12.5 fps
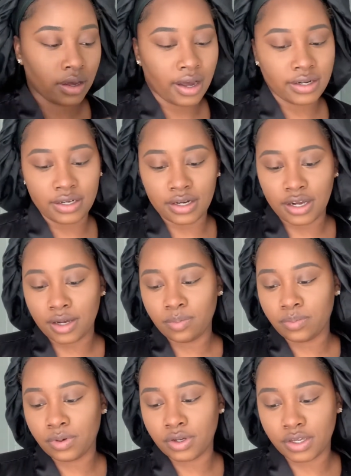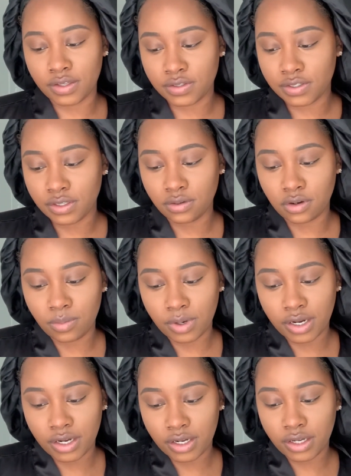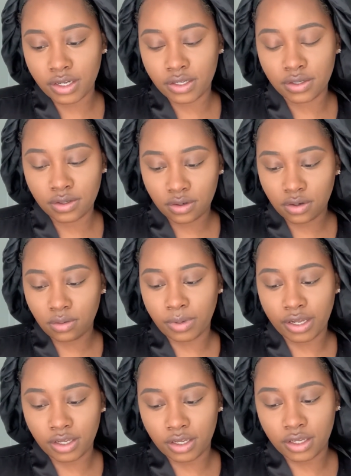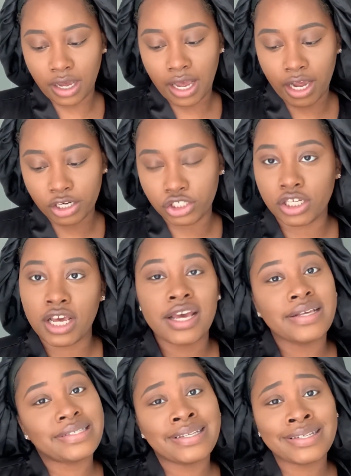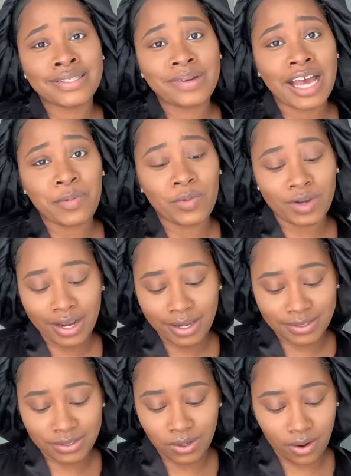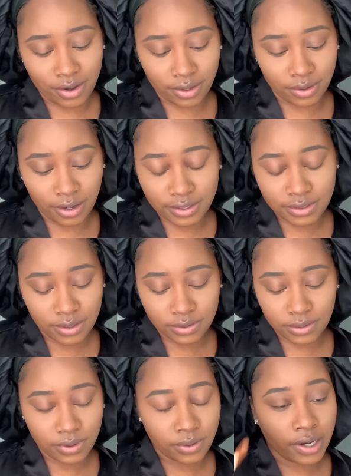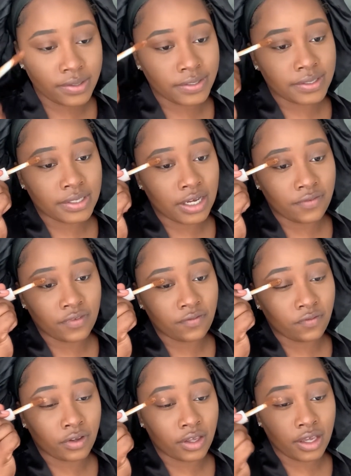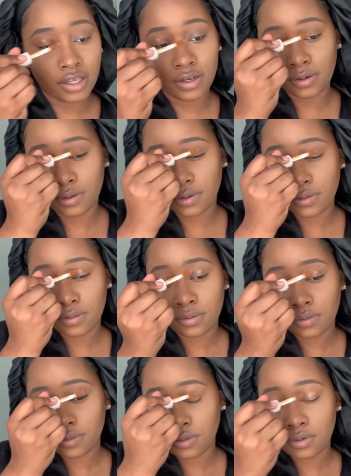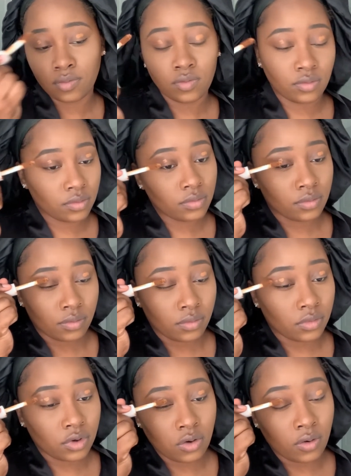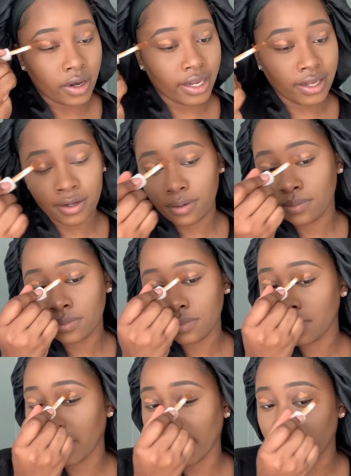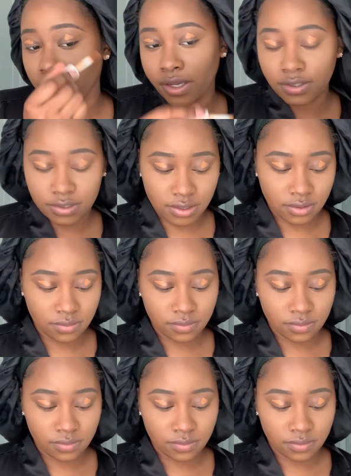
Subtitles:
did not put concealer on my eye. Oh my gosh. See, this is what happens when I get to talking. I start doing crazy stuff and forgetting who I am. Like, what?